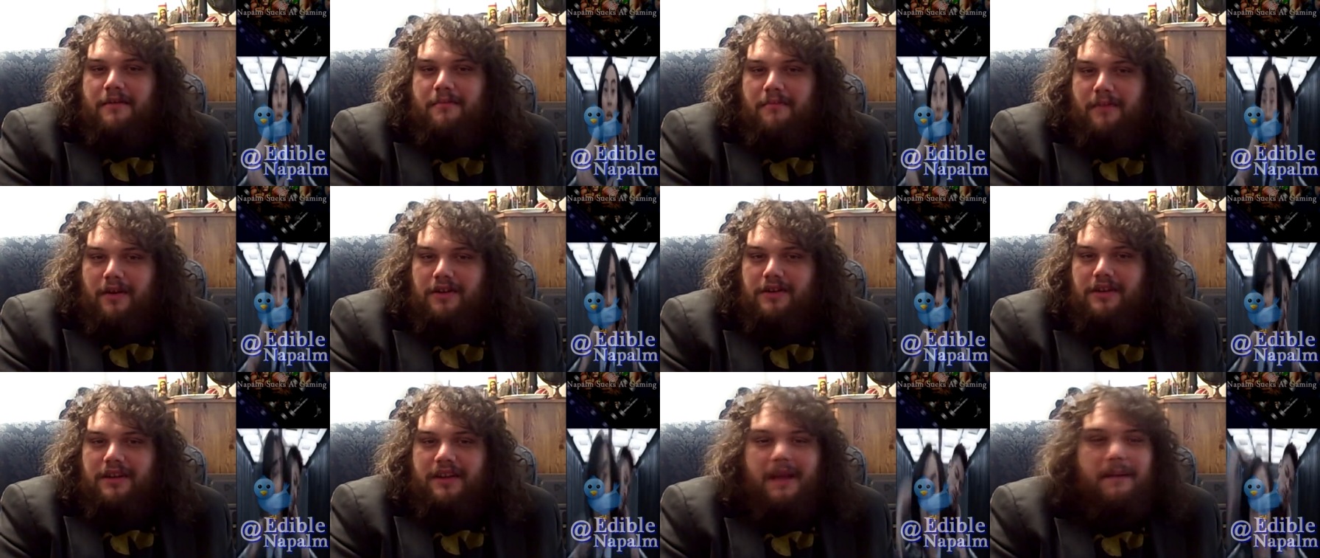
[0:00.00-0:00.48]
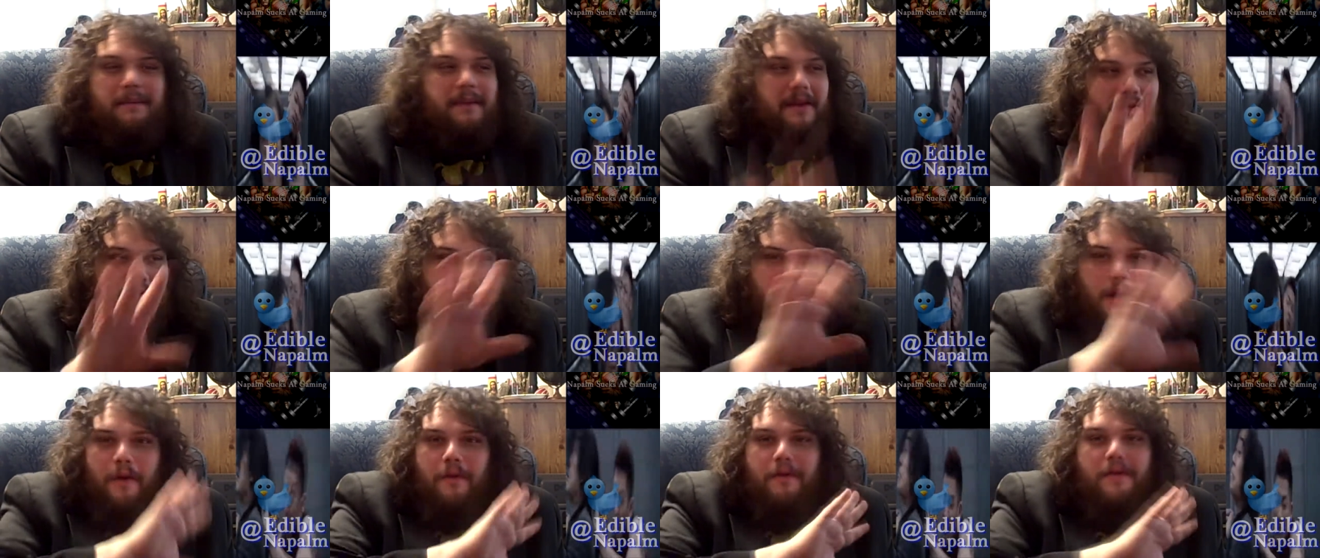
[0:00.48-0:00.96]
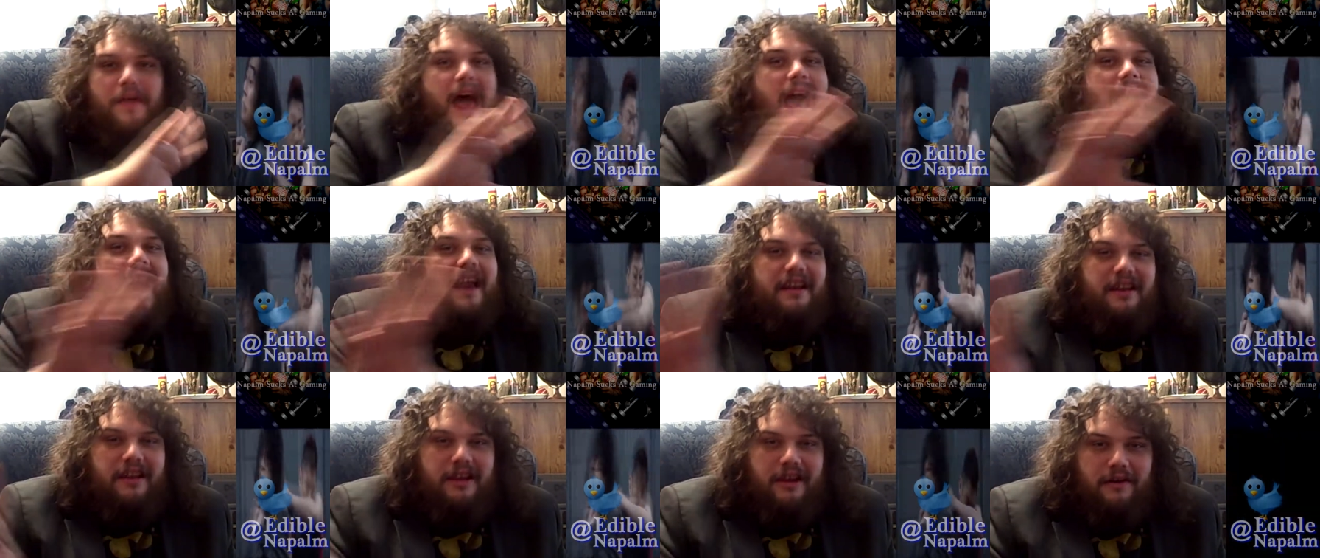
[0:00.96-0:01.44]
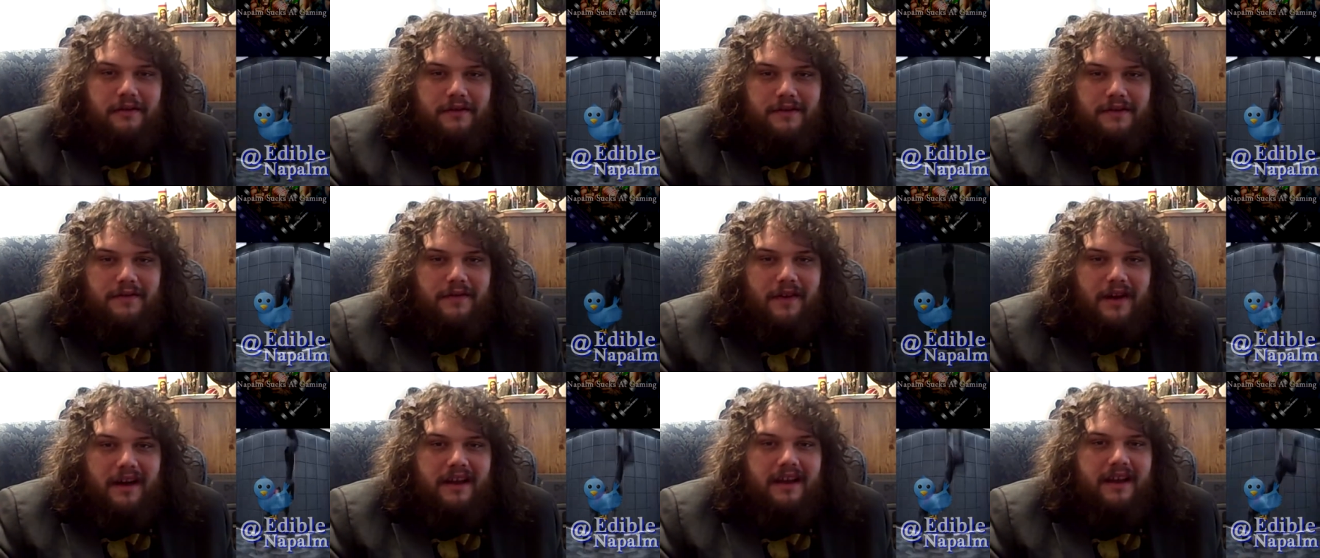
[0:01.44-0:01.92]
Mark, let me throw that huge
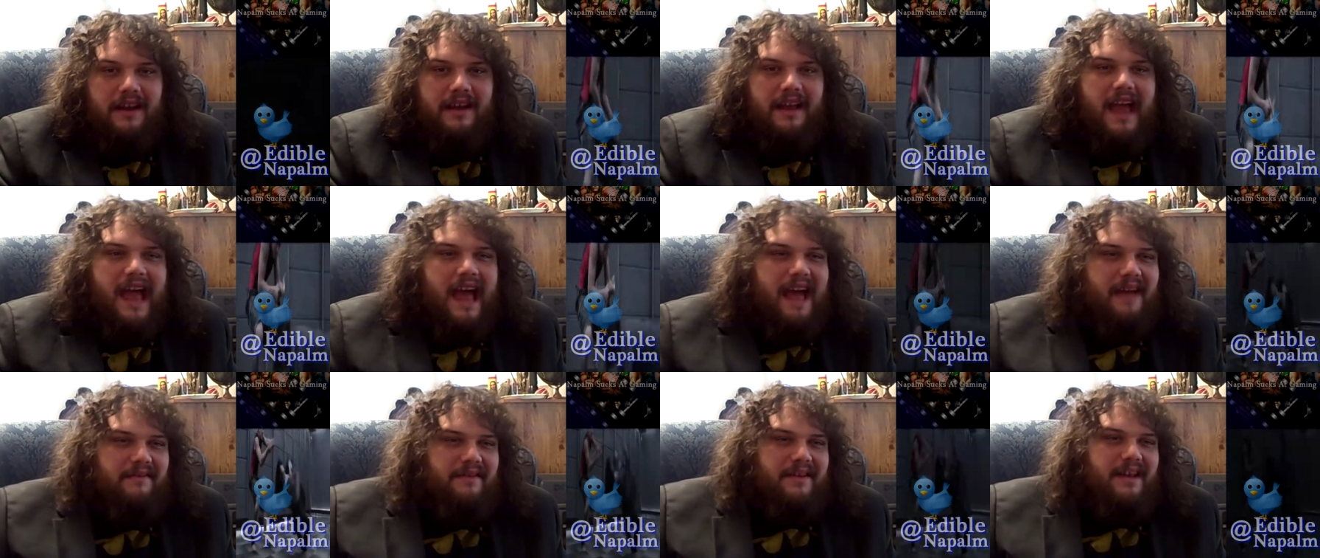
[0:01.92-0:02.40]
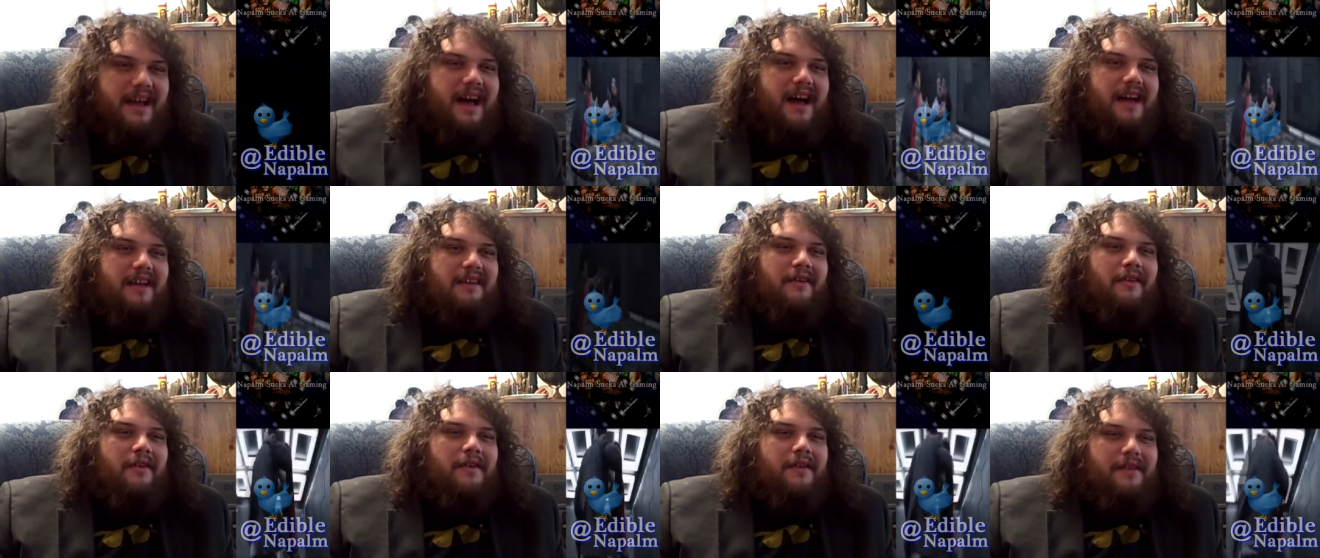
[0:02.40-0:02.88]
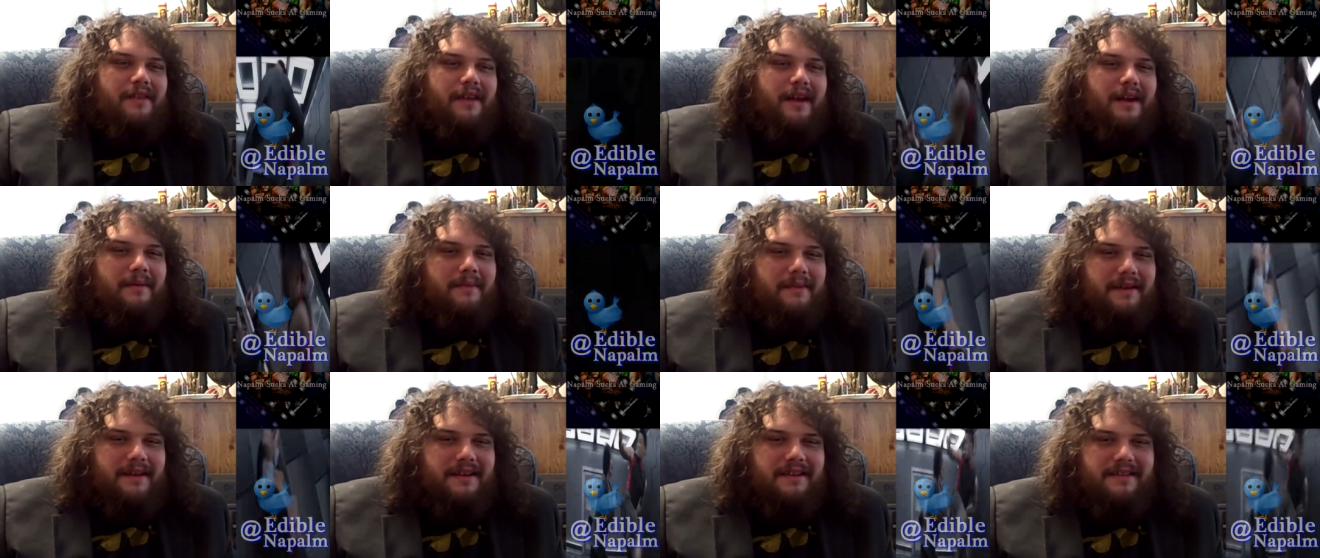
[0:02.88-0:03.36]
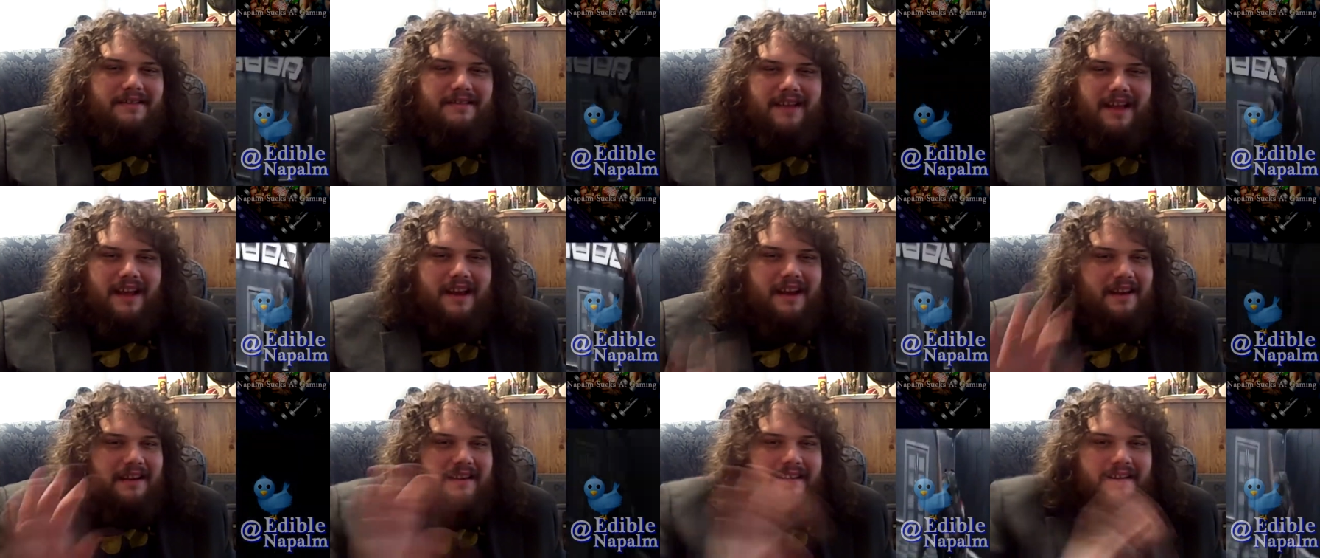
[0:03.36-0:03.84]
fucking caveat on there, because,
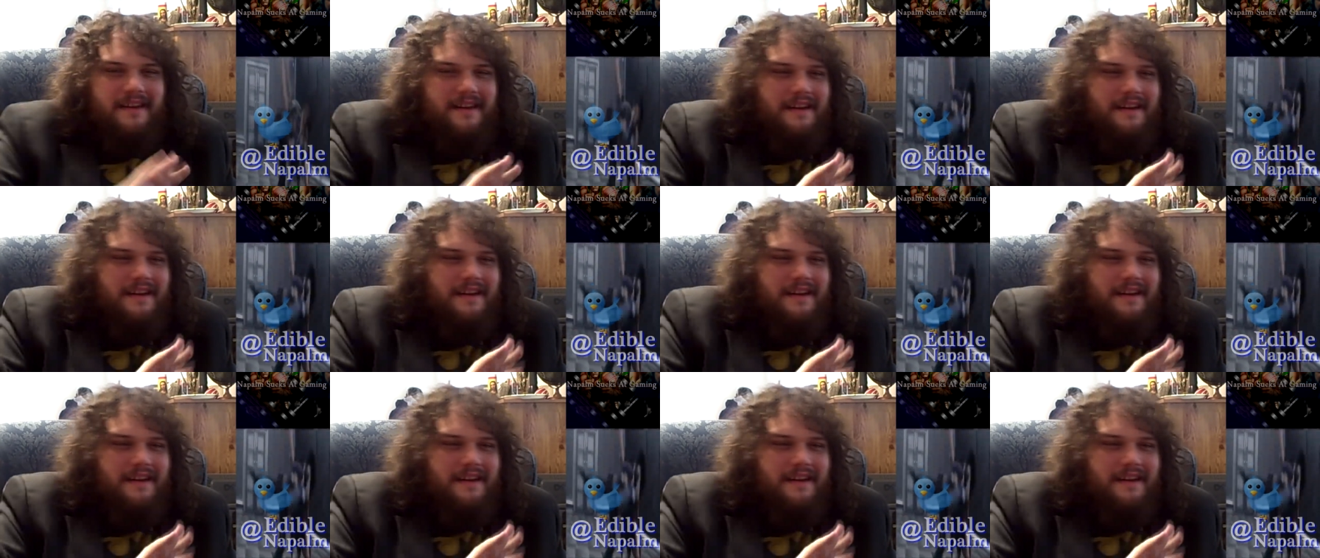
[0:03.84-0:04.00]
like,